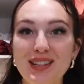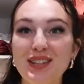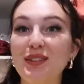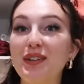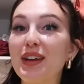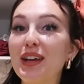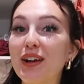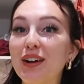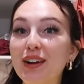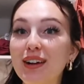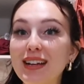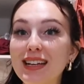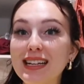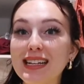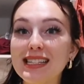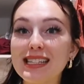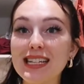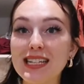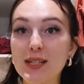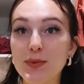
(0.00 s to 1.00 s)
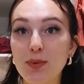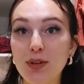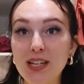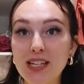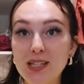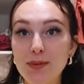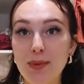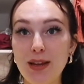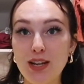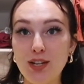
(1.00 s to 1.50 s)
So here it is. It's
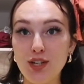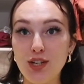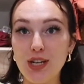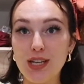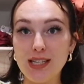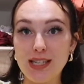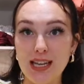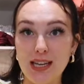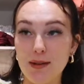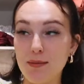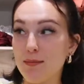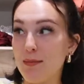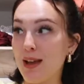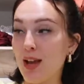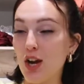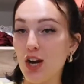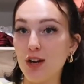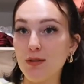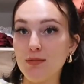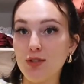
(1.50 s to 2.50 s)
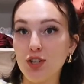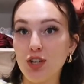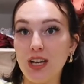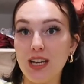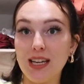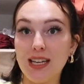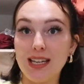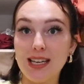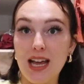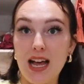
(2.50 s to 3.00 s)
pretty spacious. Like, my arms are
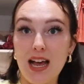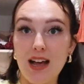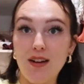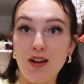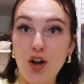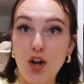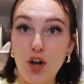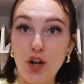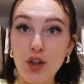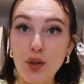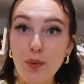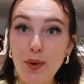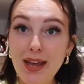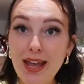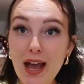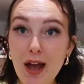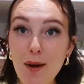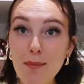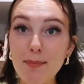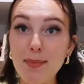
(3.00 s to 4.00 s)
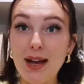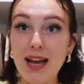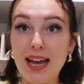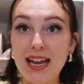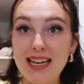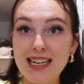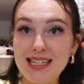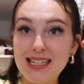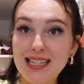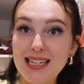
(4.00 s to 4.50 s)
like not all the way out,
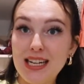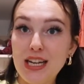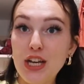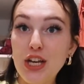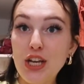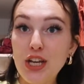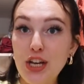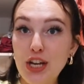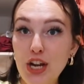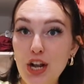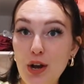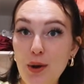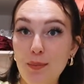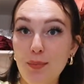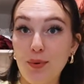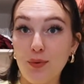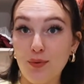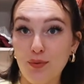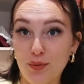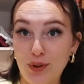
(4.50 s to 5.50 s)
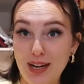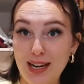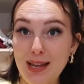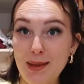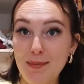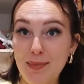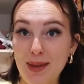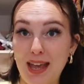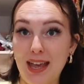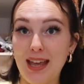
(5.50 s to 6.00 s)
but you know,
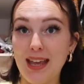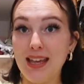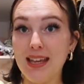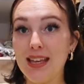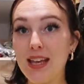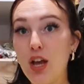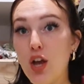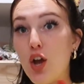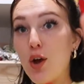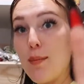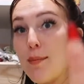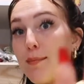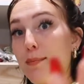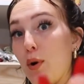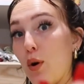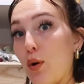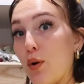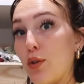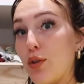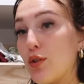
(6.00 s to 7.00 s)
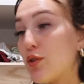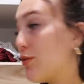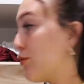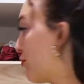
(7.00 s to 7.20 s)
pretty big, both